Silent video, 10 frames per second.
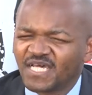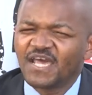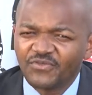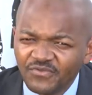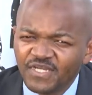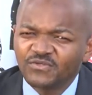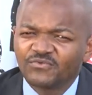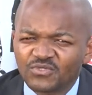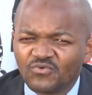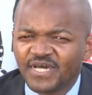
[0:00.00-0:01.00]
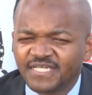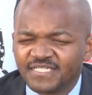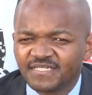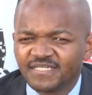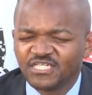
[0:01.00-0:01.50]
I thought that was
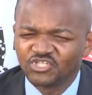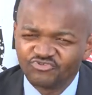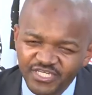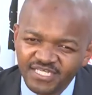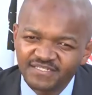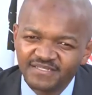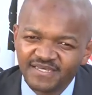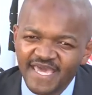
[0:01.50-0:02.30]
quite intriguing.